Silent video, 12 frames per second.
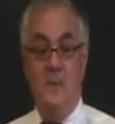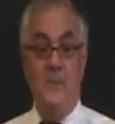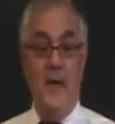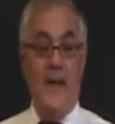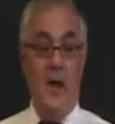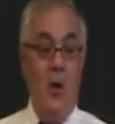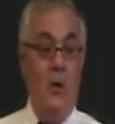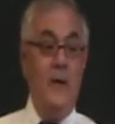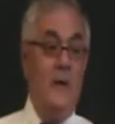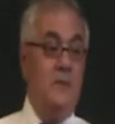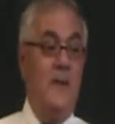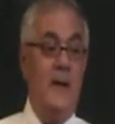Pay
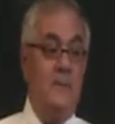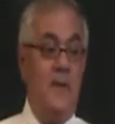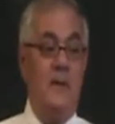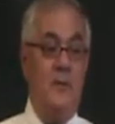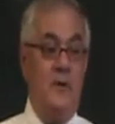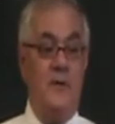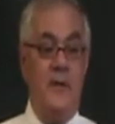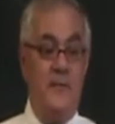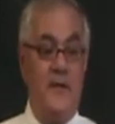only as many people as they